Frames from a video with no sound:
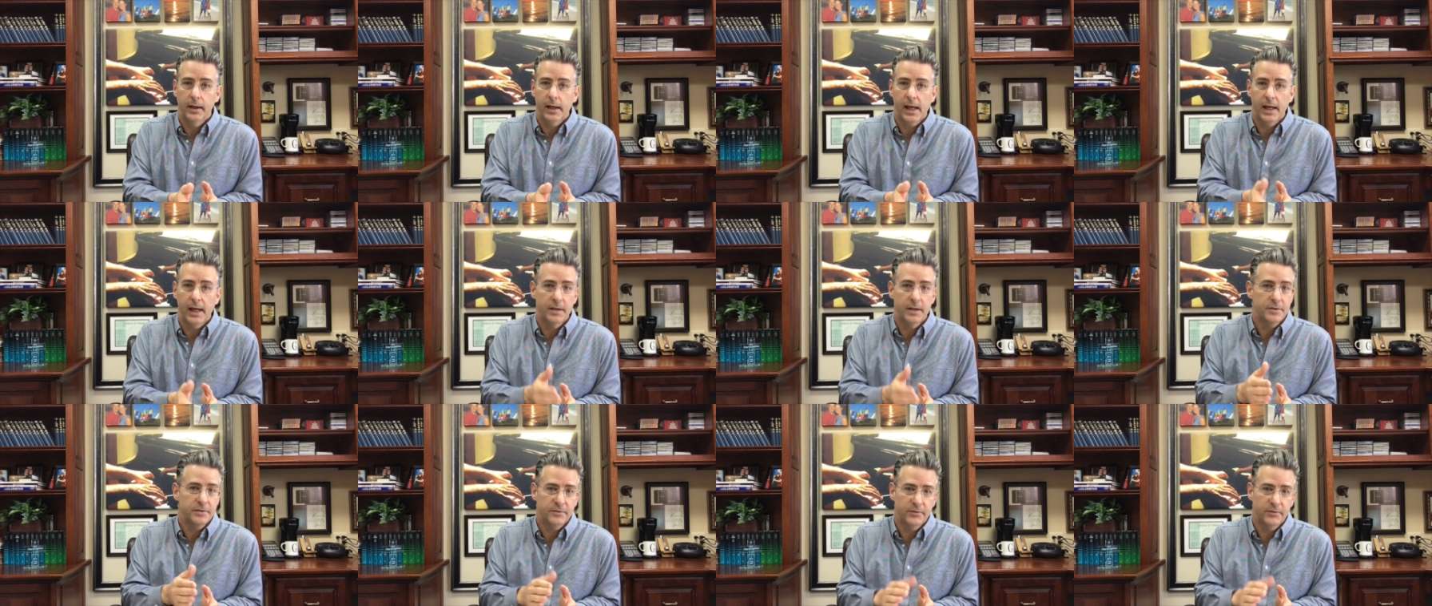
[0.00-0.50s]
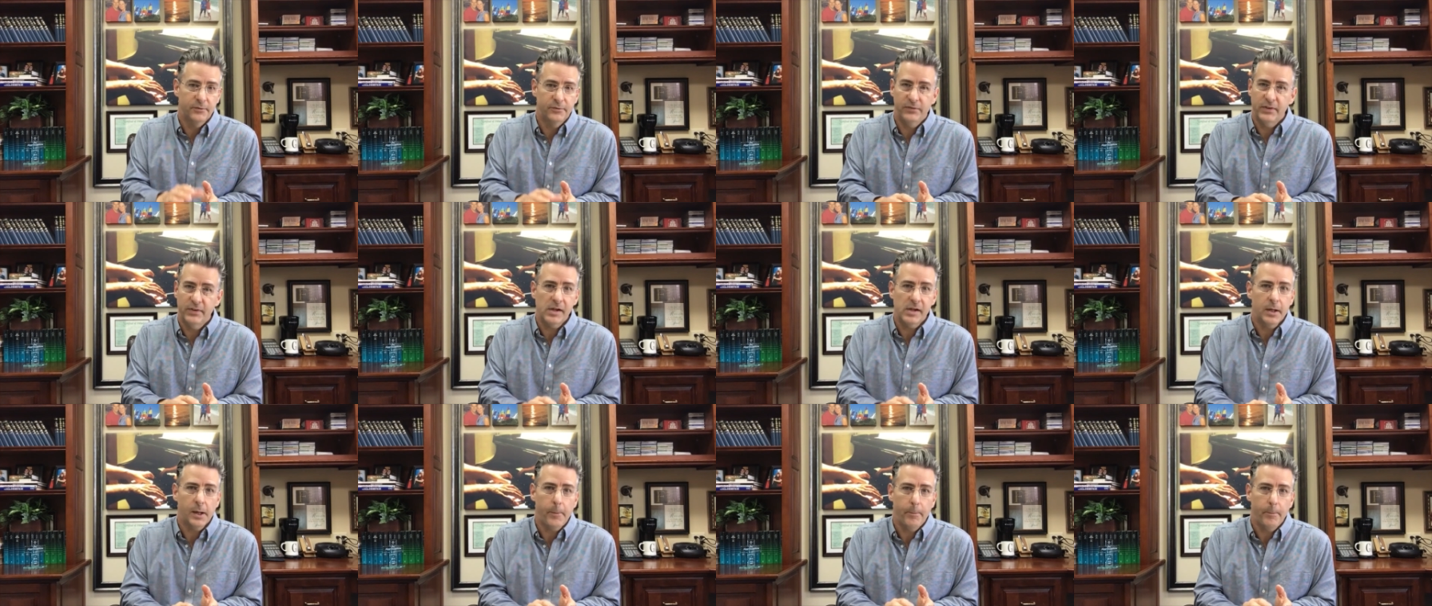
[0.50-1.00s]
And it's a
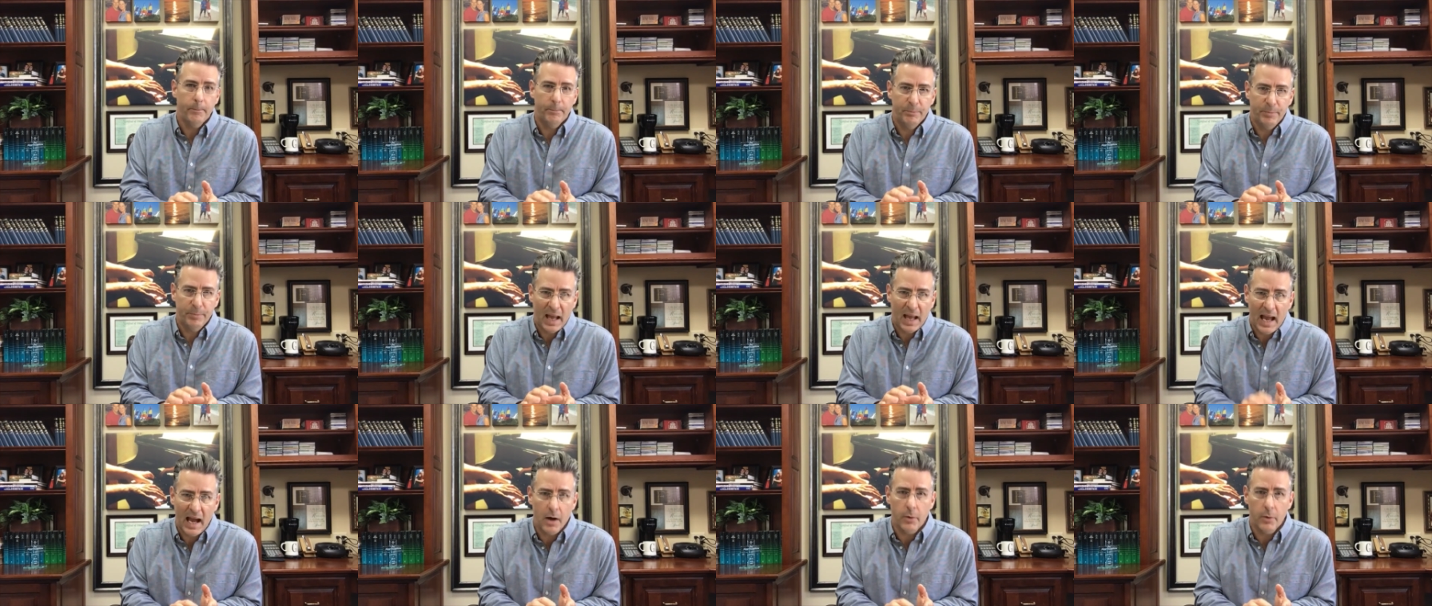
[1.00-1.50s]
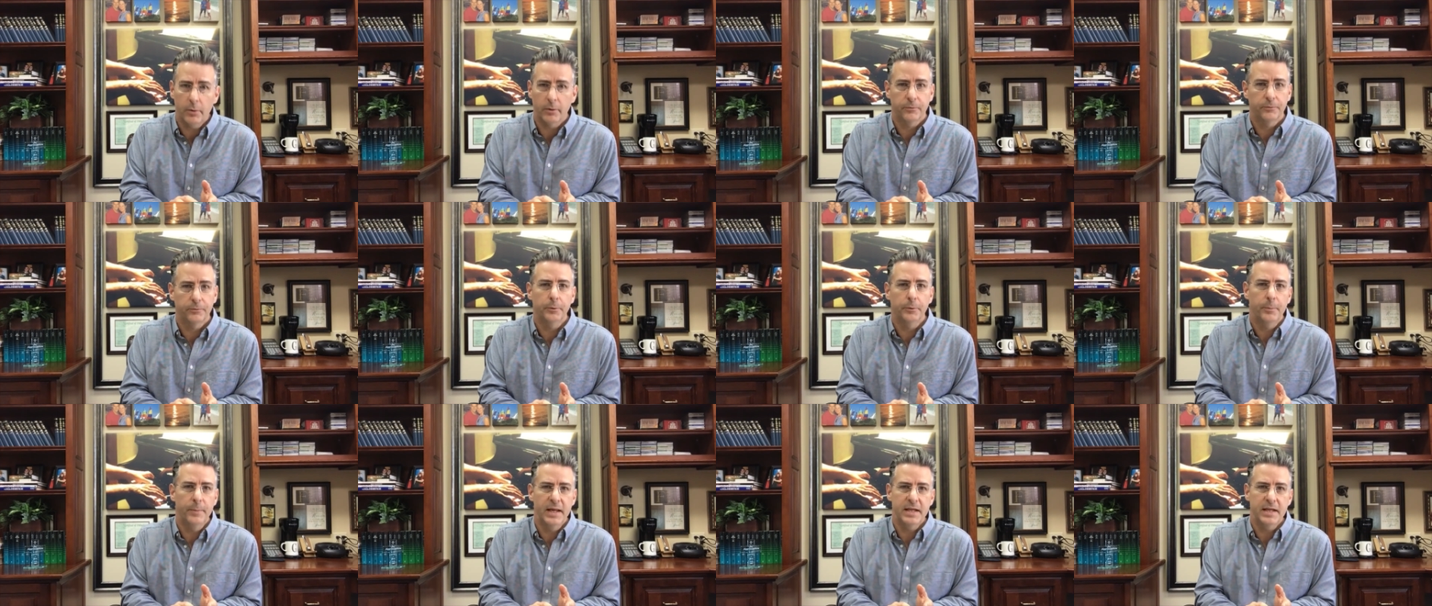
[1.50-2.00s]
very
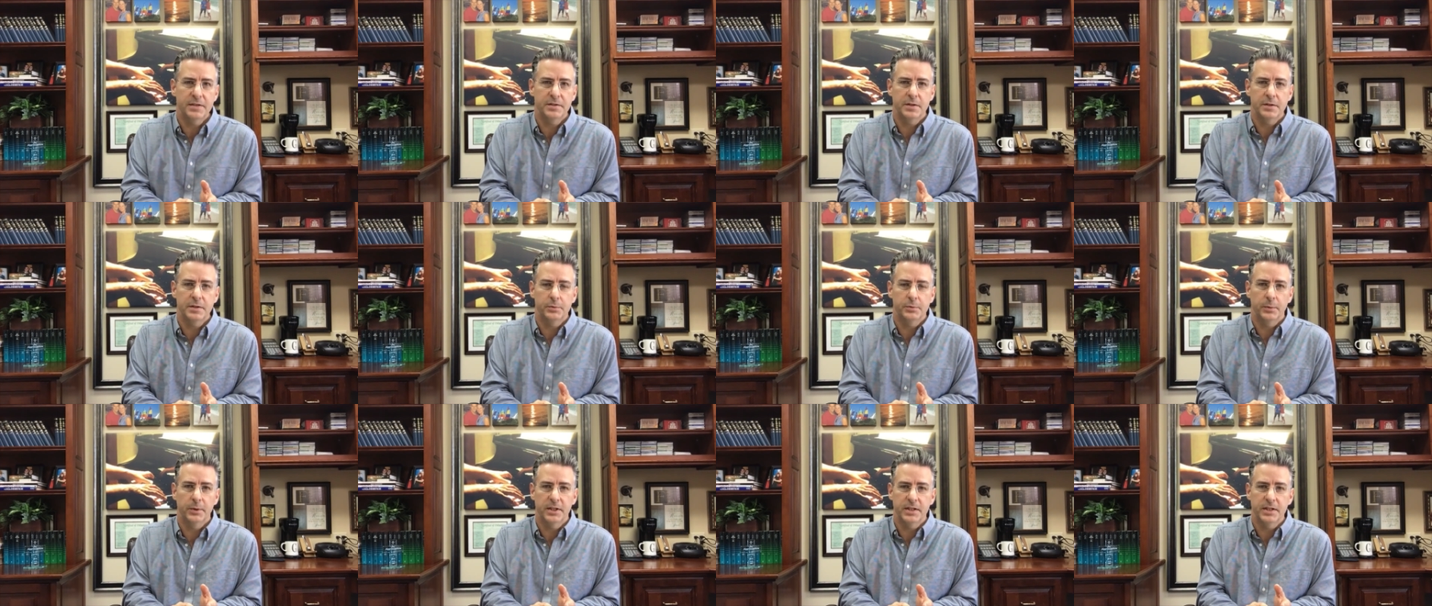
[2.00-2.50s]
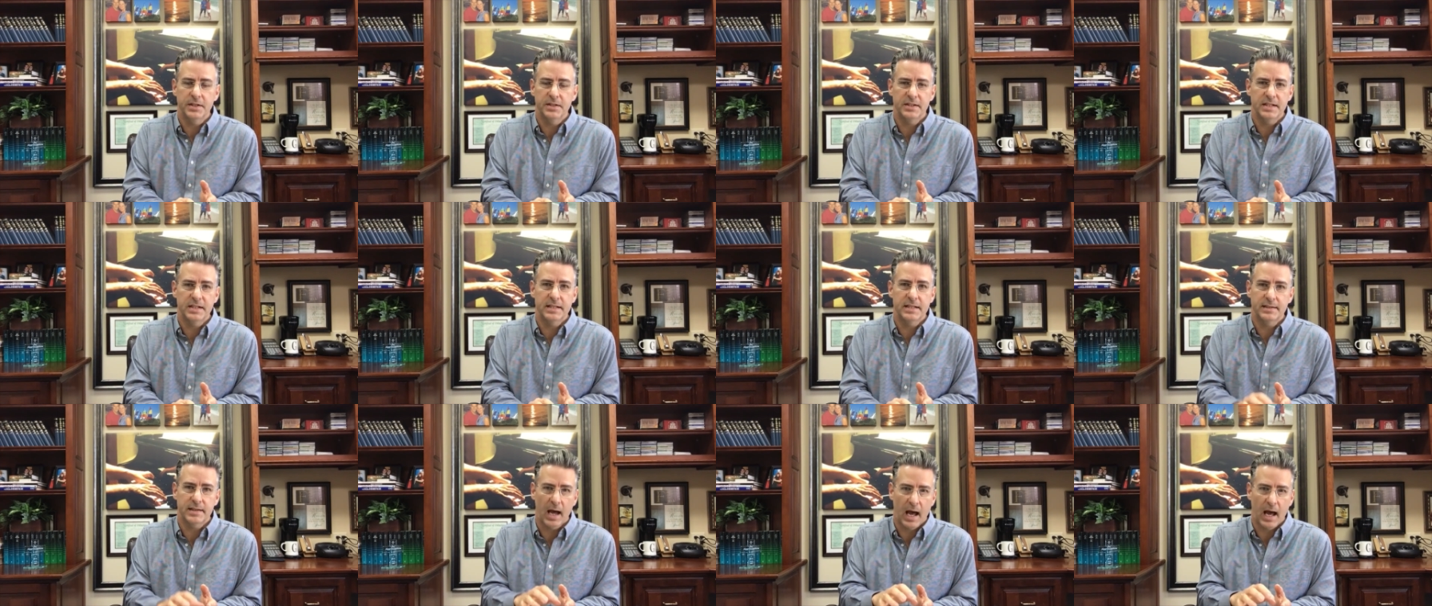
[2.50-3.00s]
powerful message when he
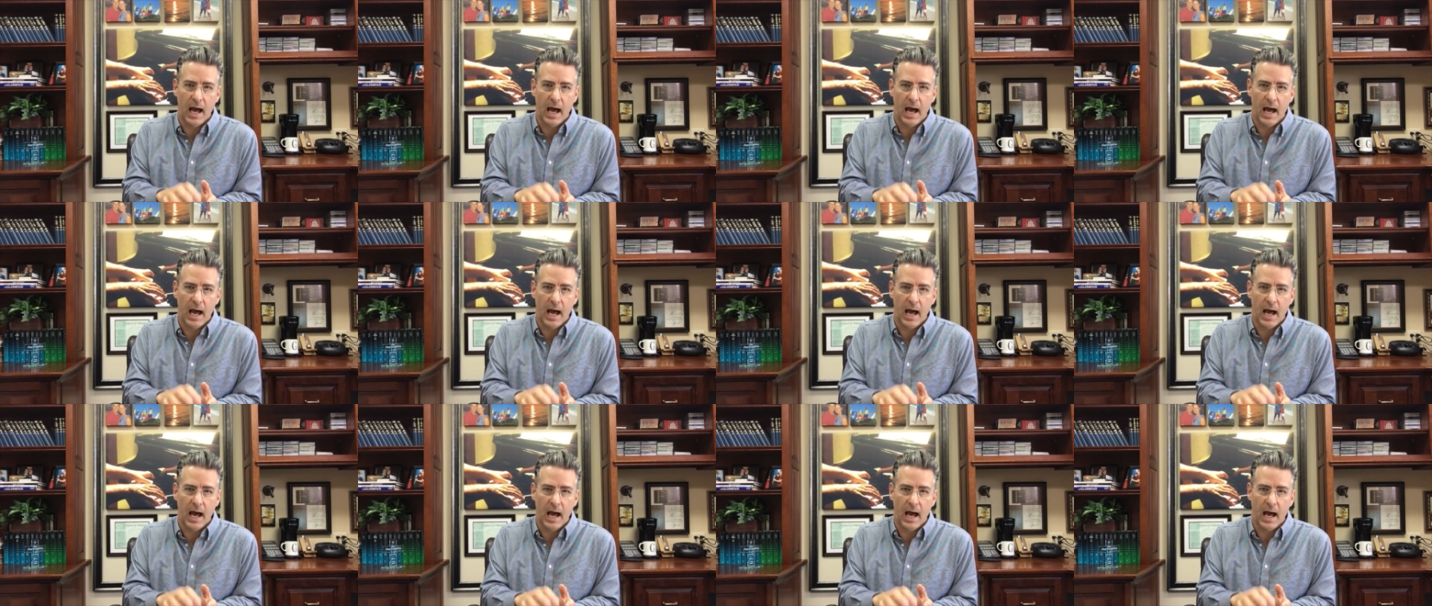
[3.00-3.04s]
says,